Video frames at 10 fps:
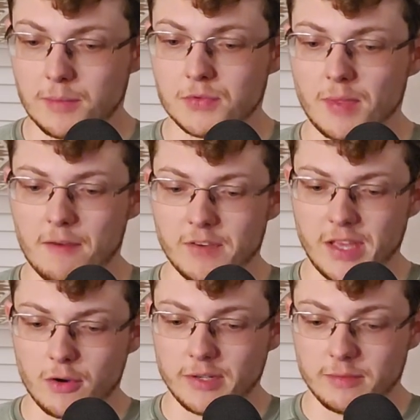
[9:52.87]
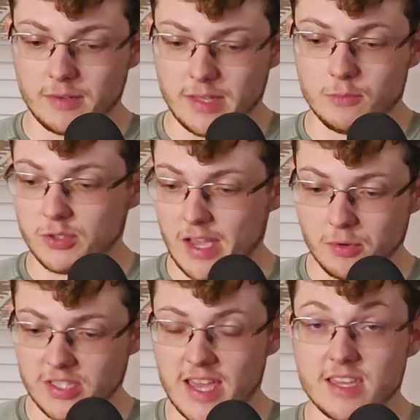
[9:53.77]
clips from that video, and he was
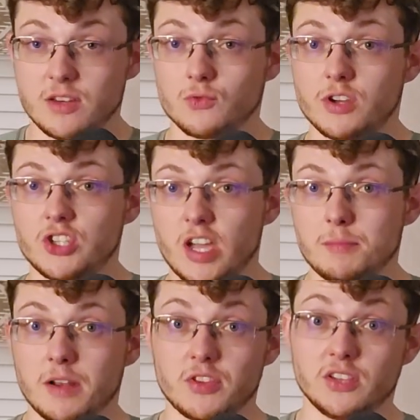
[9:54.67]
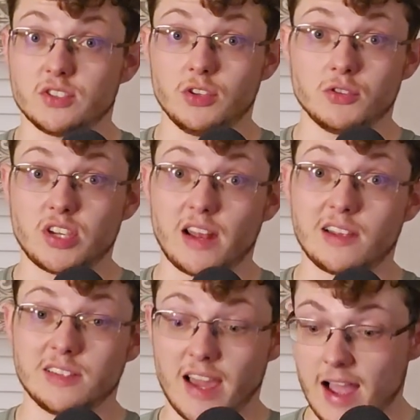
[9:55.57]
able to take it and reshape and everything. So, you know, shout
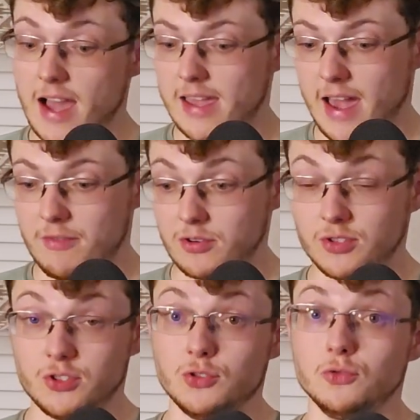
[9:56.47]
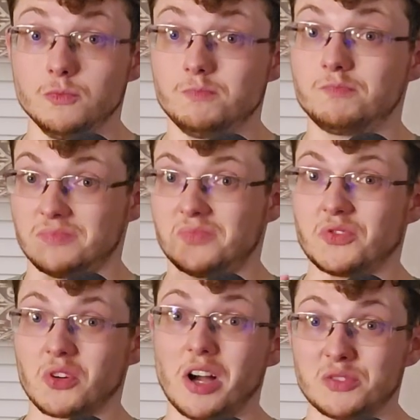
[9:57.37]
out to that guy at Cavenders.
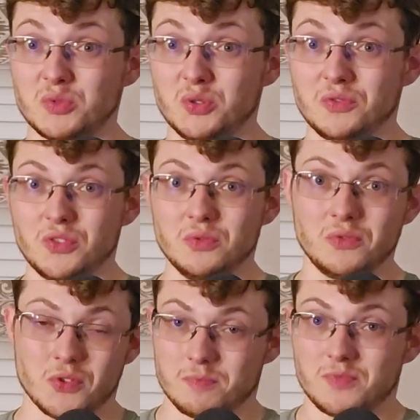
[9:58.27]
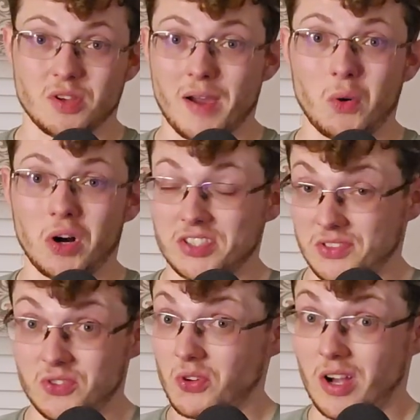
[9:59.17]
You're awesome, dude. If you're somehow
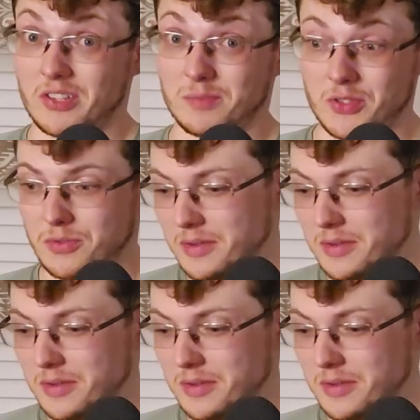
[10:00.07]
watching this, you're awesome,